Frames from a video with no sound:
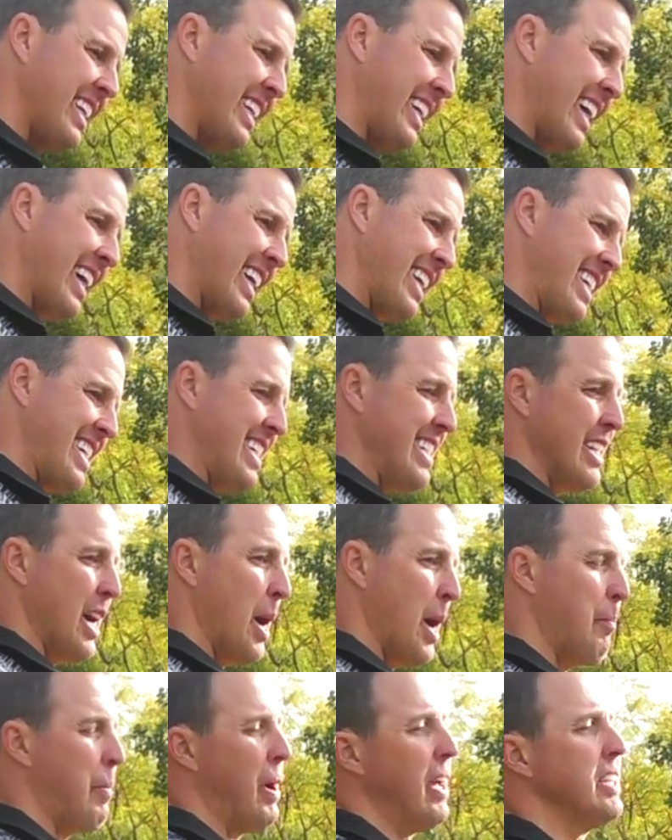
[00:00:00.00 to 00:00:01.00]
to get eaten
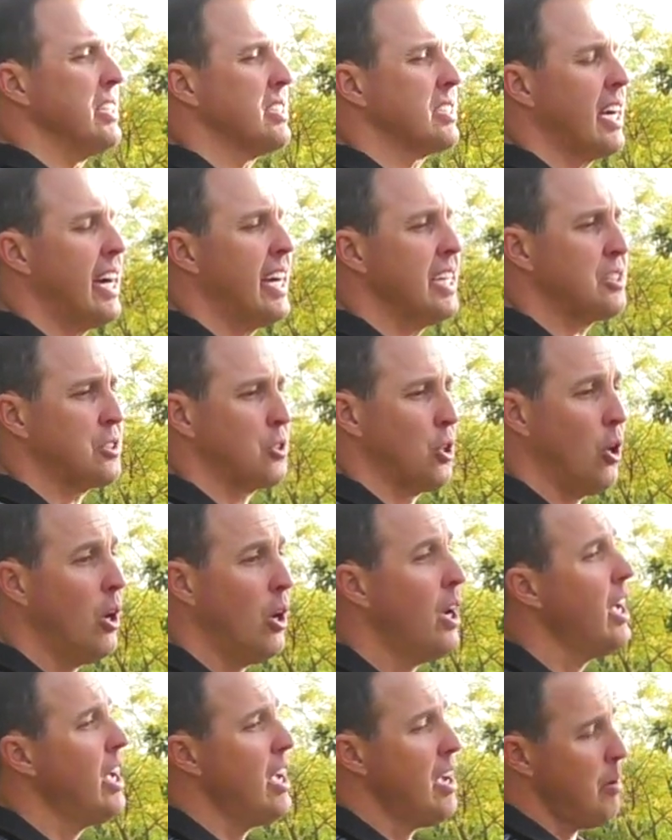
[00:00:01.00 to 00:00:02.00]
up by these guys. So
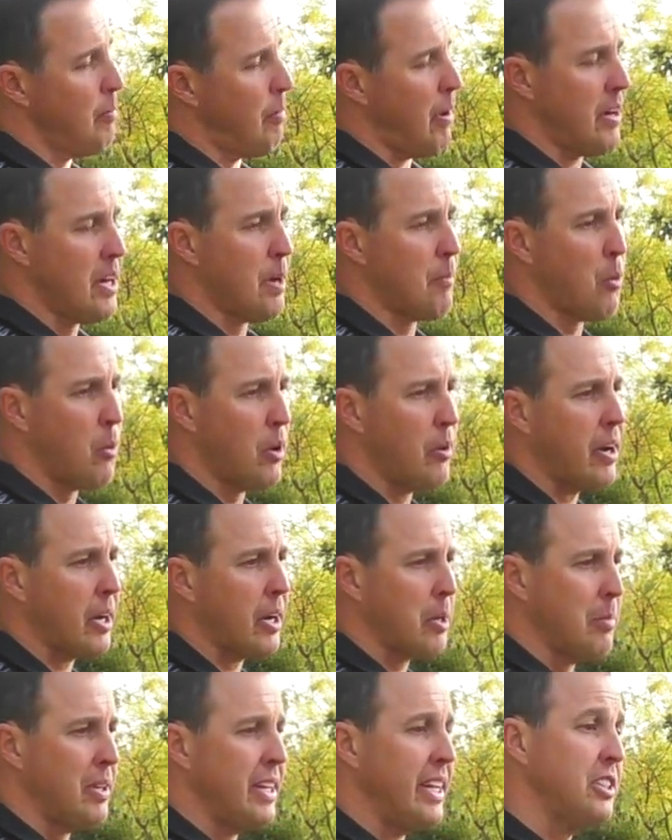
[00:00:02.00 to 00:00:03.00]
my number one
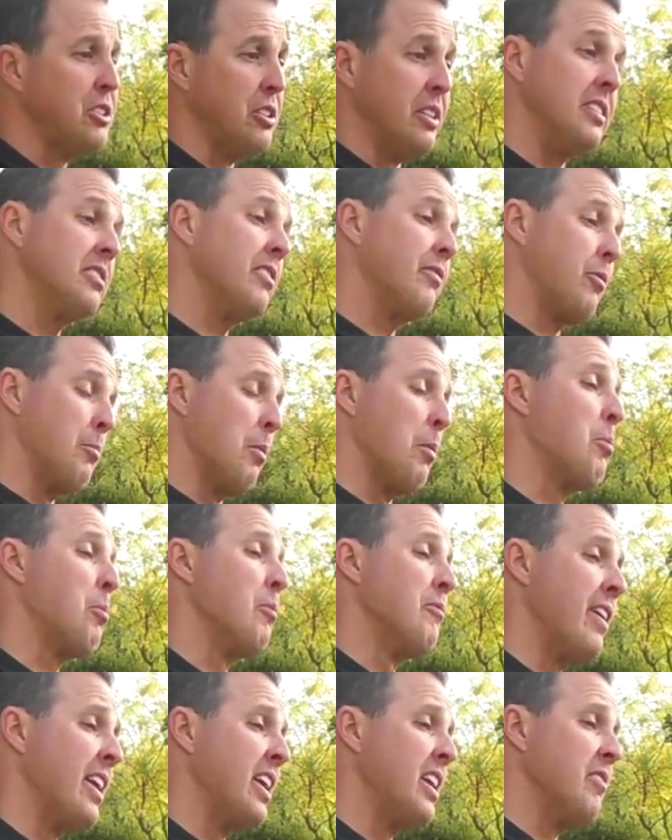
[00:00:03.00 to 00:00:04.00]
recommendation is, from a
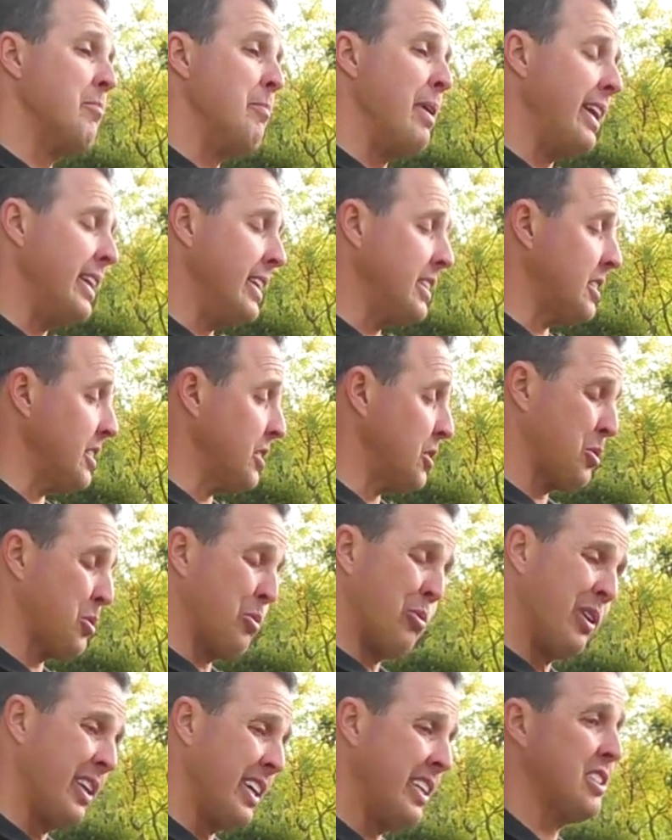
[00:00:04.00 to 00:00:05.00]
preventative maintenance is
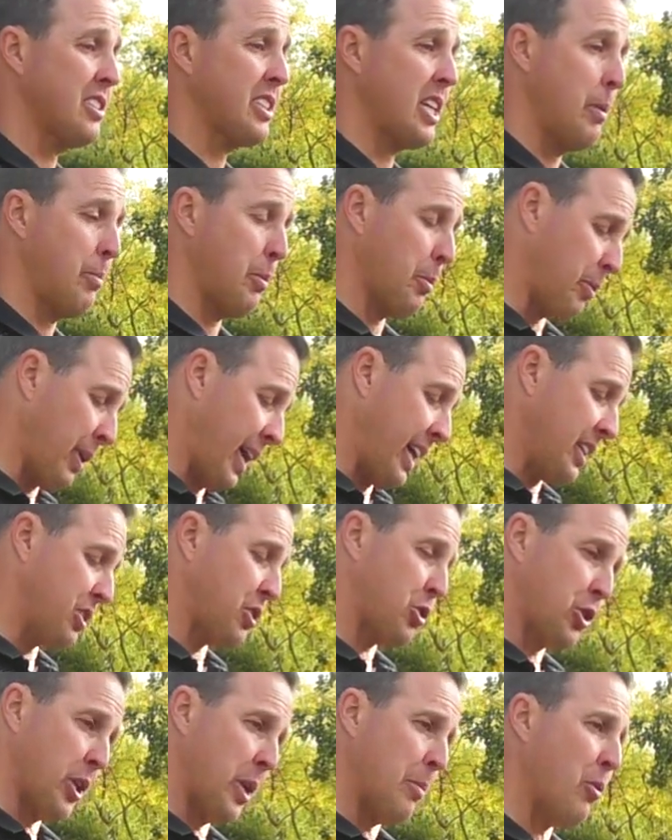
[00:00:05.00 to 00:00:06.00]
really just keep your plants
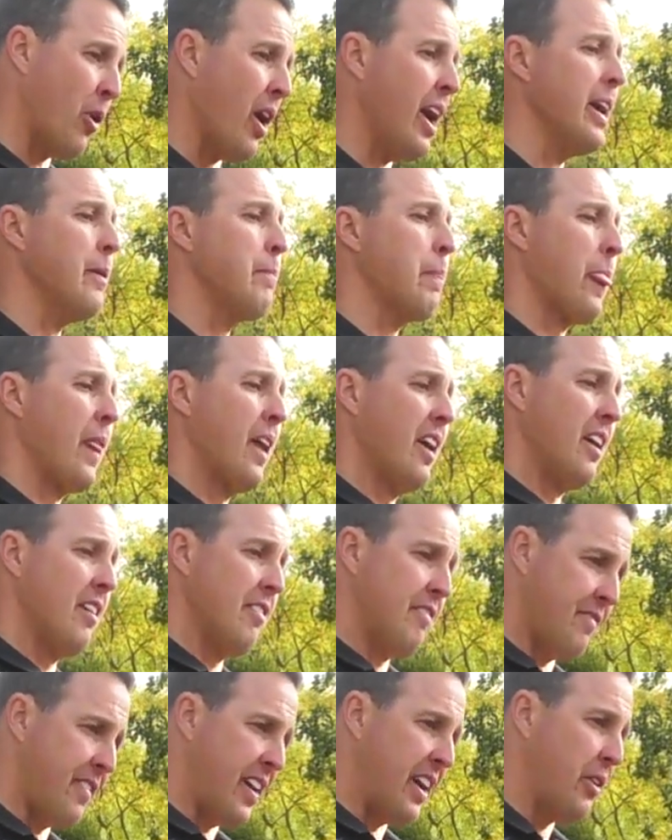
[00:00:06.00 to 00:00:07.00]
trimmed right,
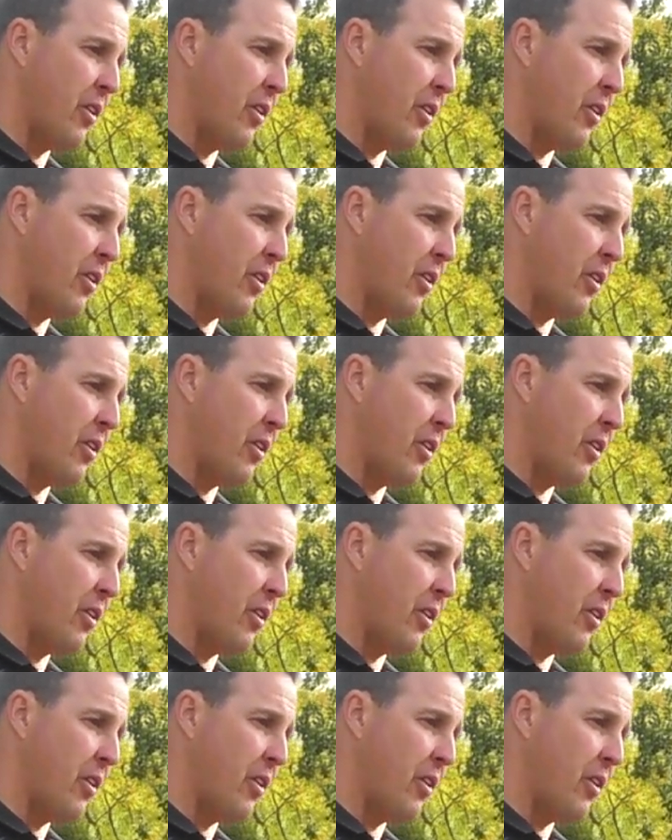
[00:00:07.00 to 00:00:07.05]
fed